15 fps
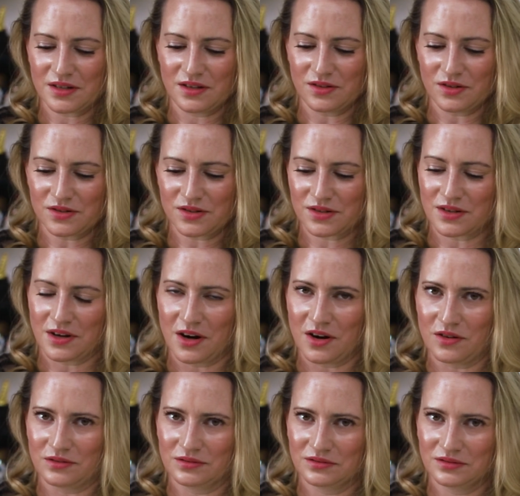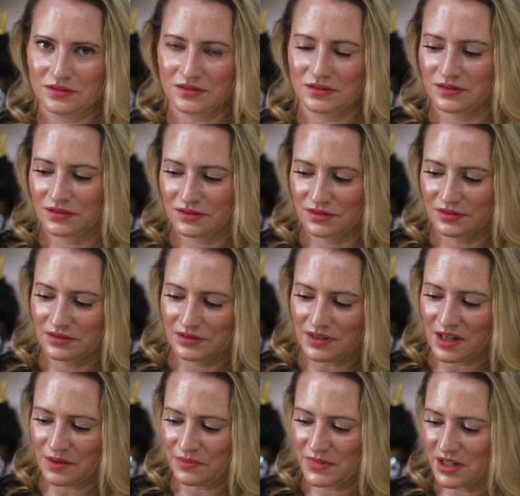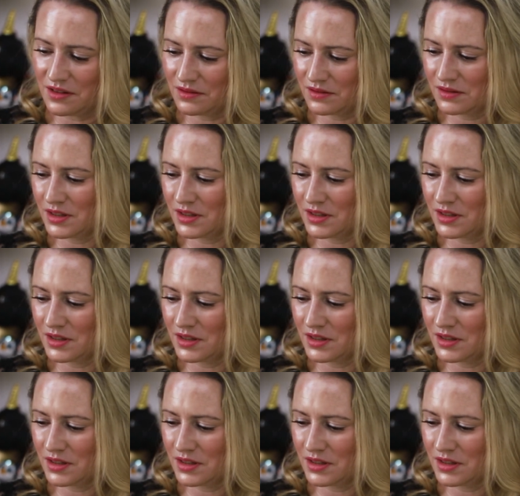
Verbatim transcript: either, so, I mean,